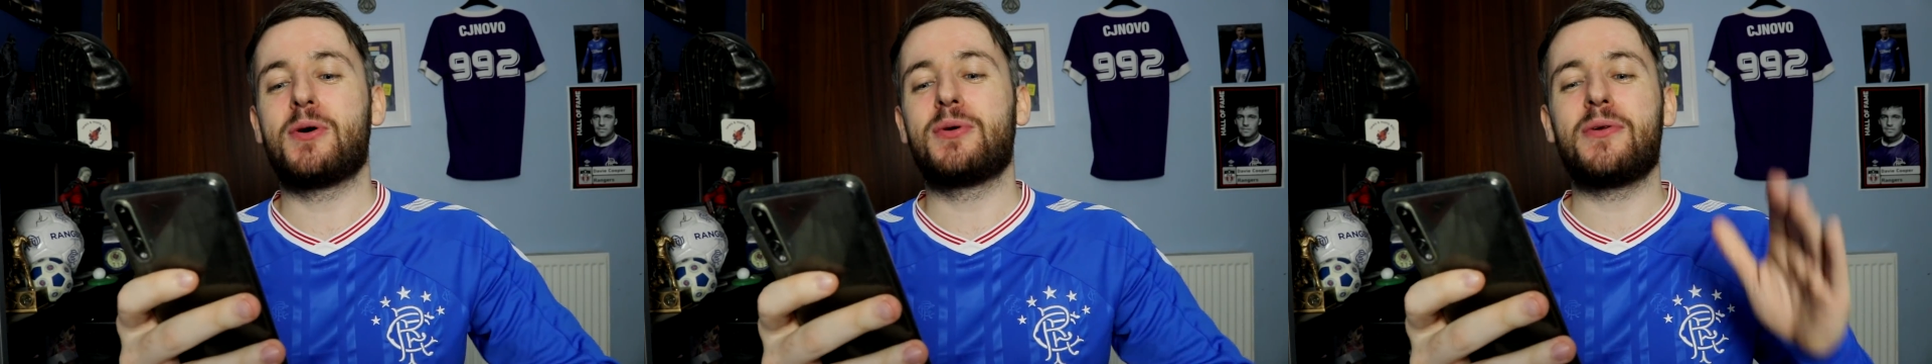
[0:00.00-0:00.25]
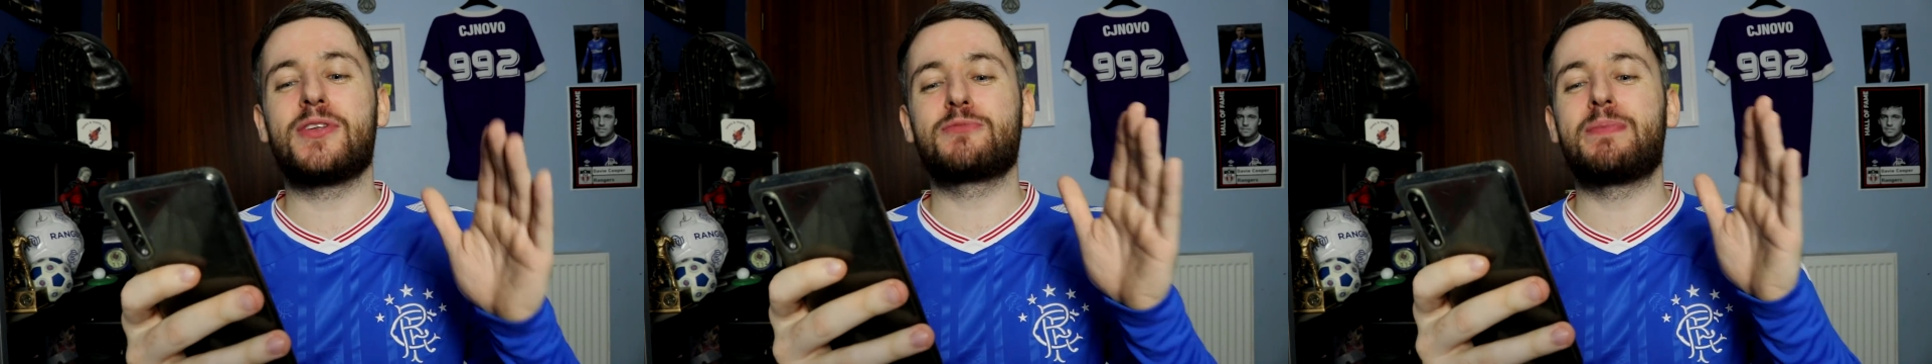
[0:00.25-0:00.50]
Now,
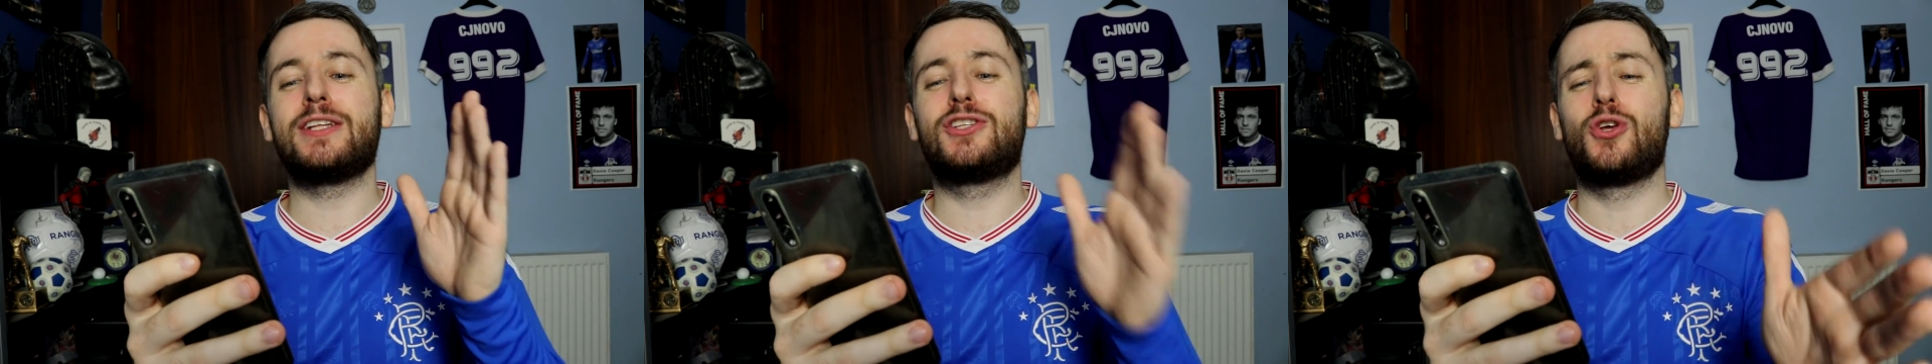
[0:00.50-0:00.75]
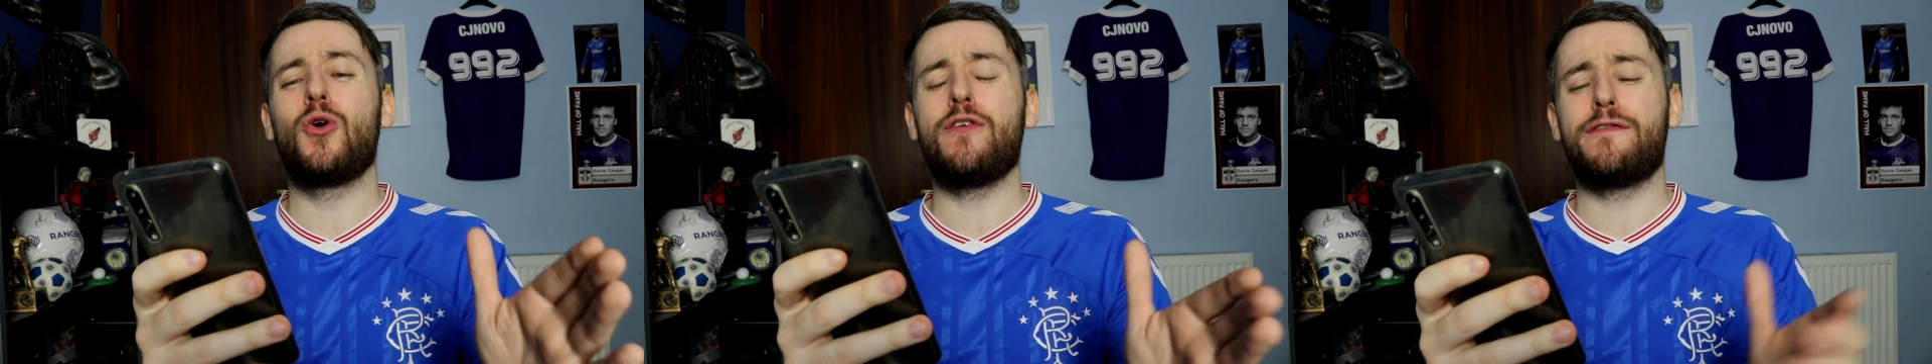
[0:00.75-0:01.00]
there's been
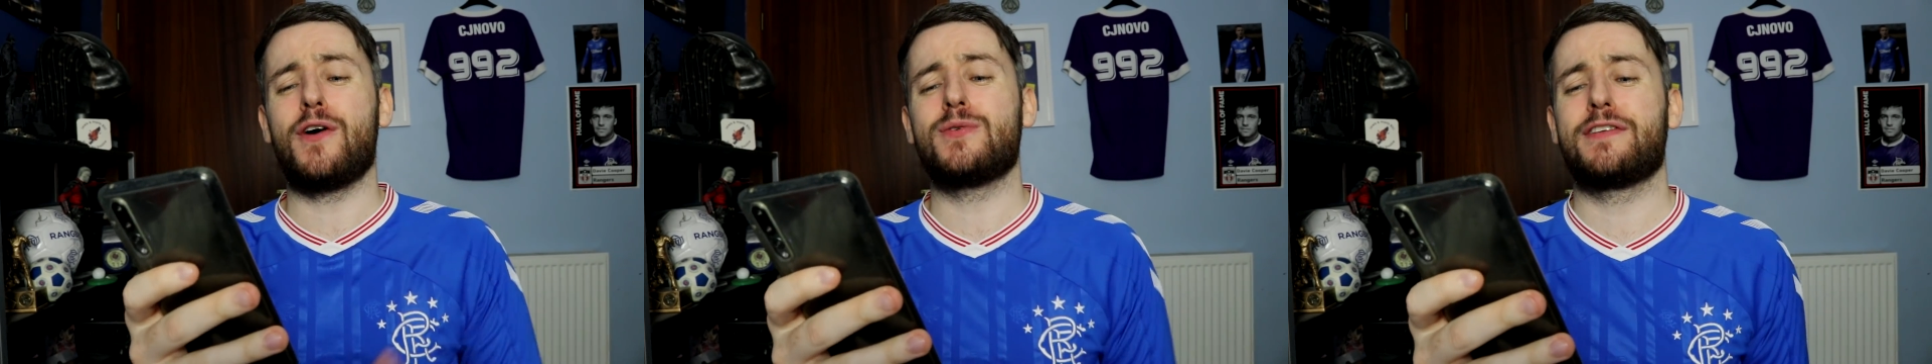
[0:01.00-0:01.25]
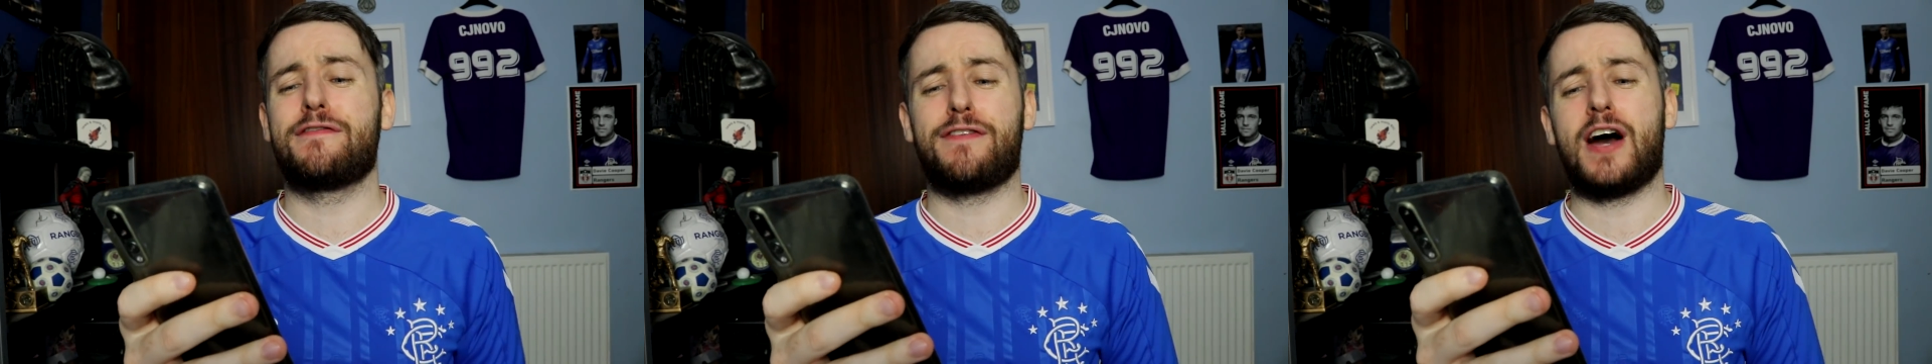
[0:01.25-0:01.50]

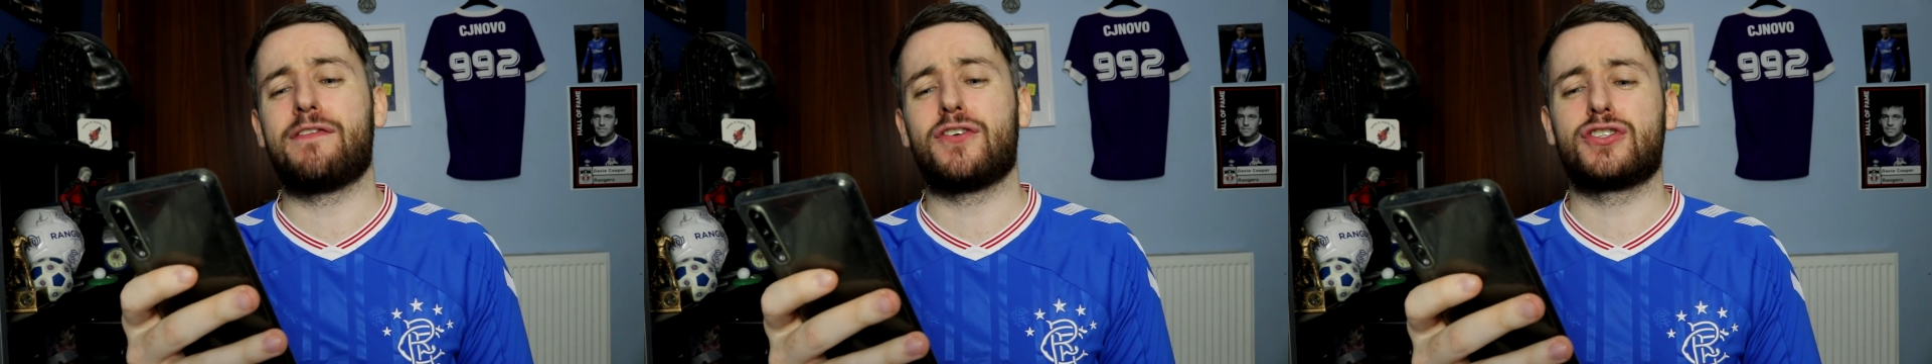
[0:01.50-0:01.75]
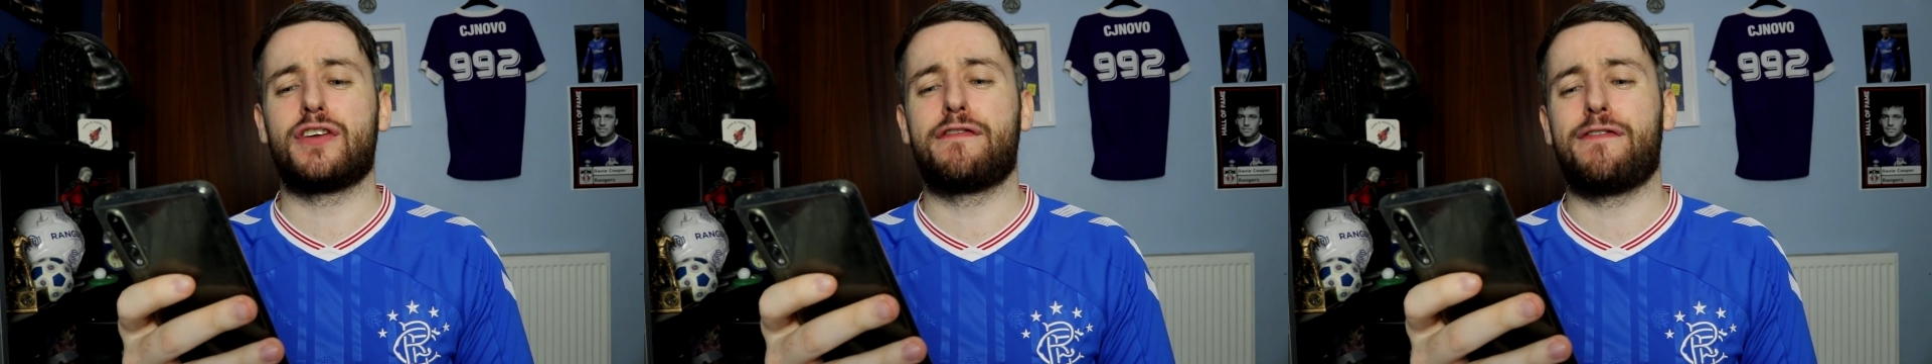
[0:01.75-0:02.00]

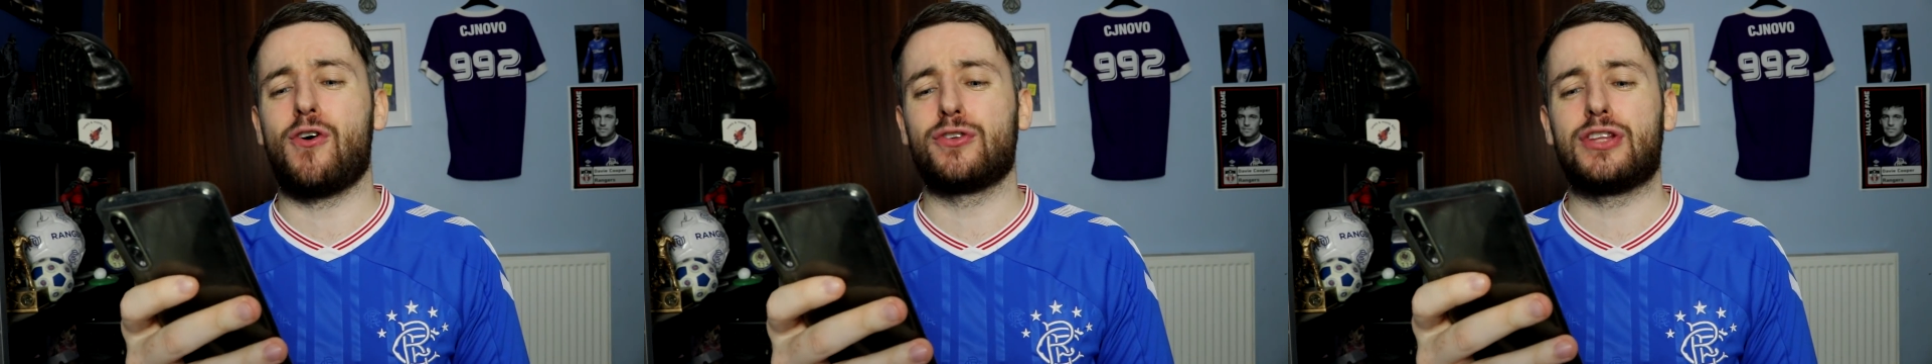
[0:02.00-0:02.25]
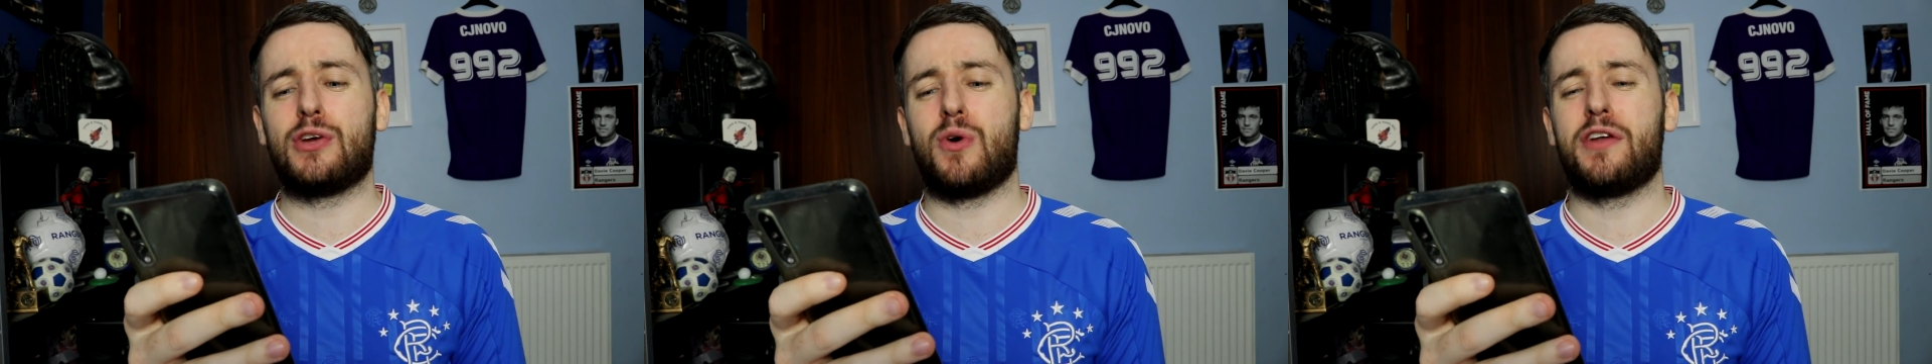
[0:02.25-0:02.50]

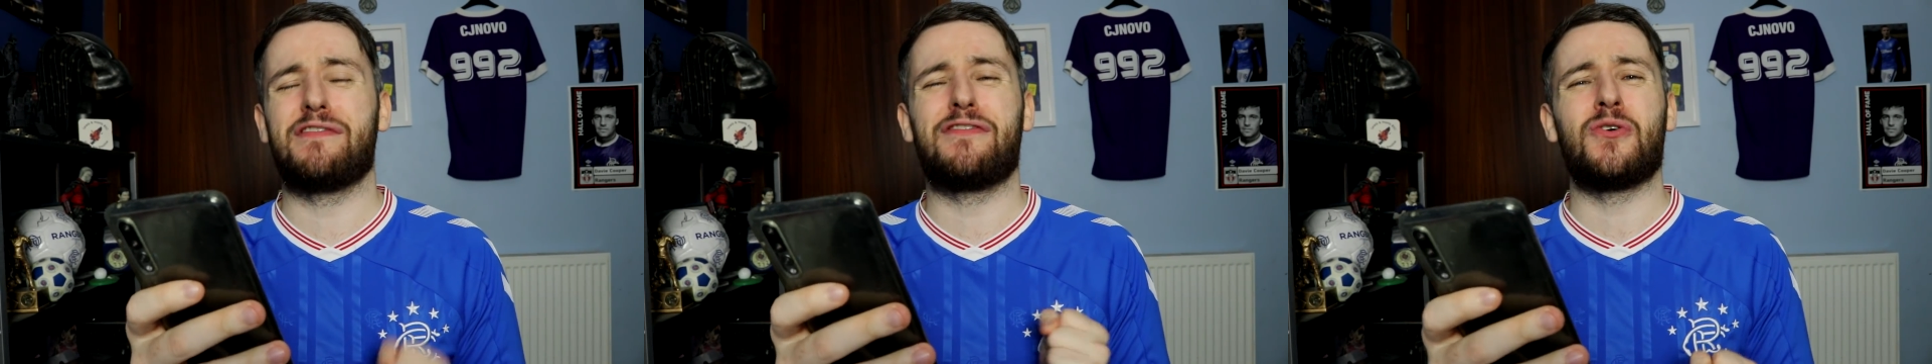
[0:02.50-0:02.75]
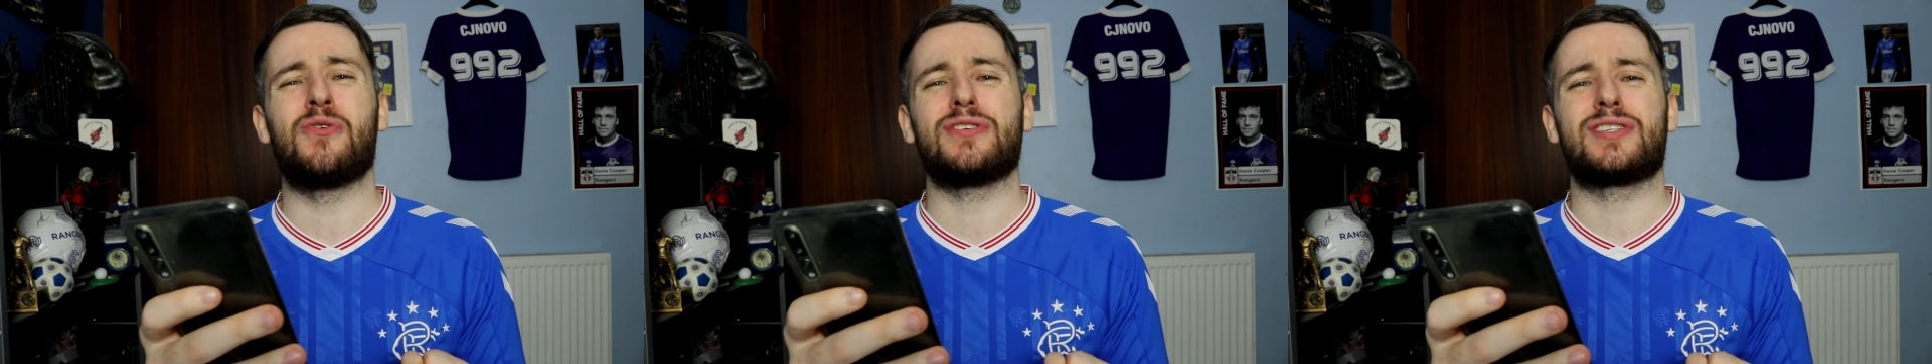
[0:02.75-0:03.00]
2,541
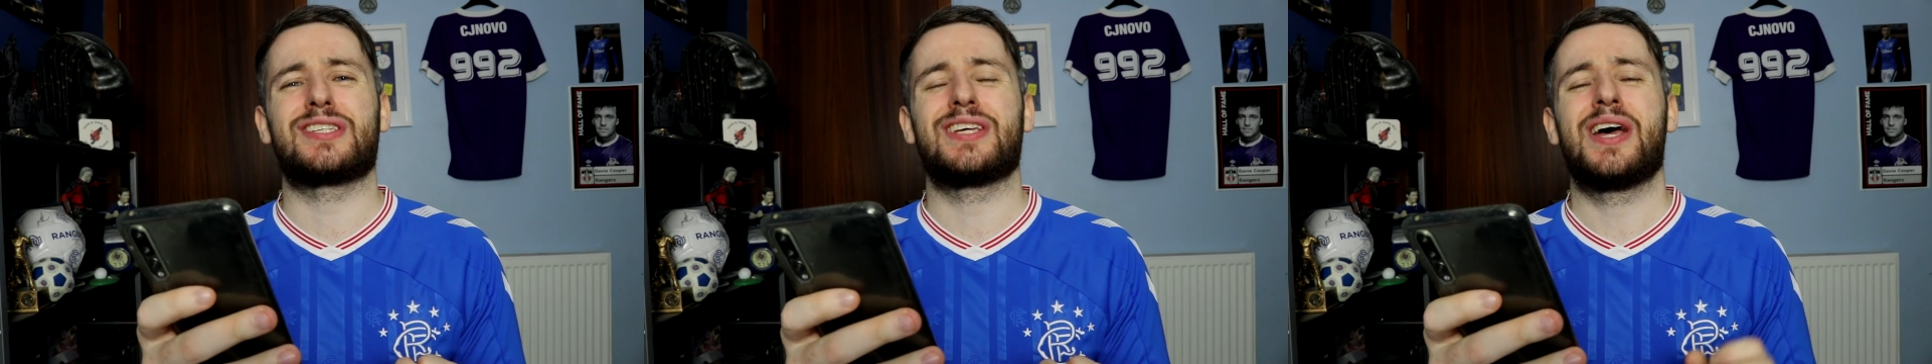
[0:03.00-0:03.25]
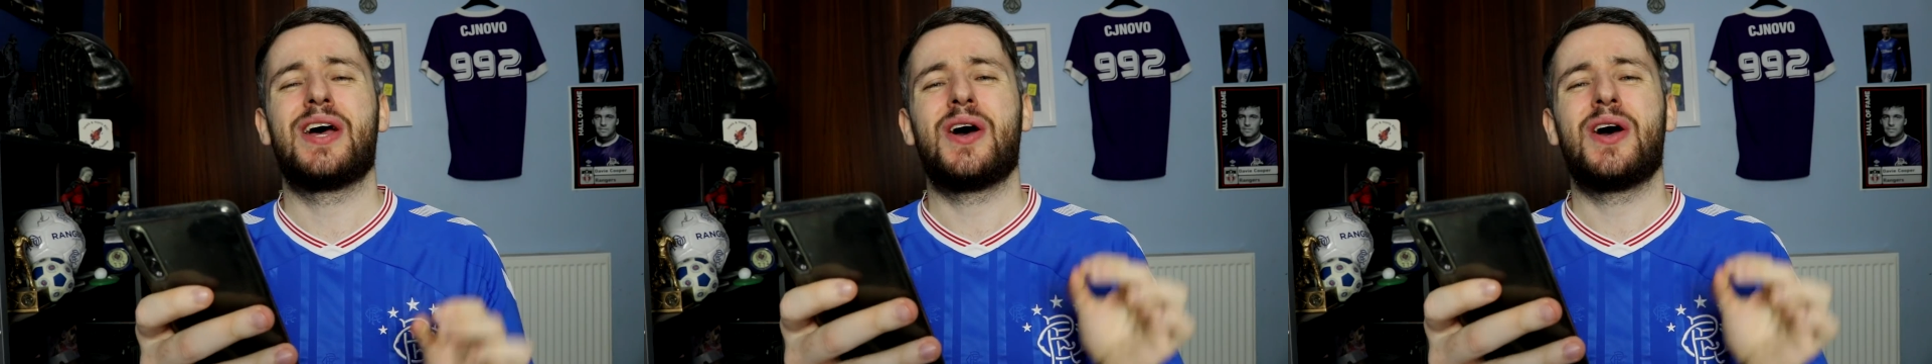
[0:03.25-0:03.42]
votes.